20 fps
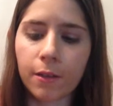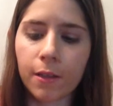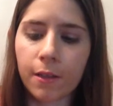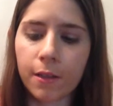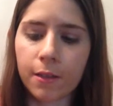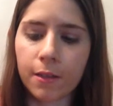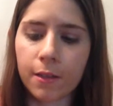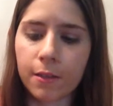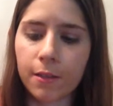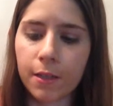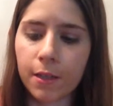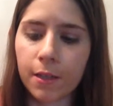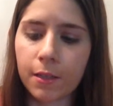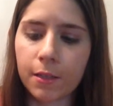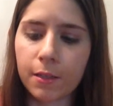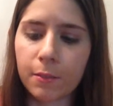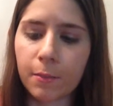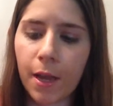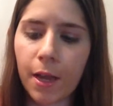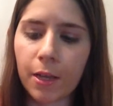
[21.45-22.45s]
and this is the
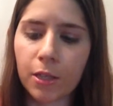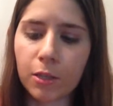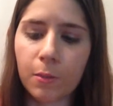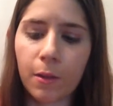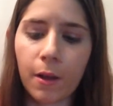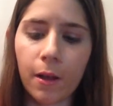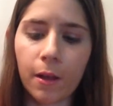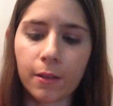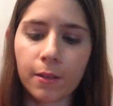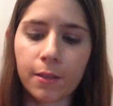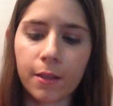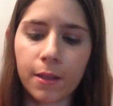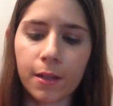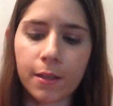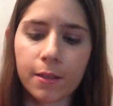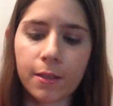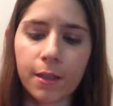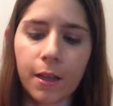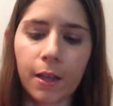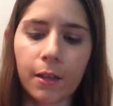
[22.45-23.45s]
Smashbox, and
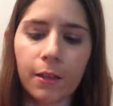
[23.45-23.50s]
it's like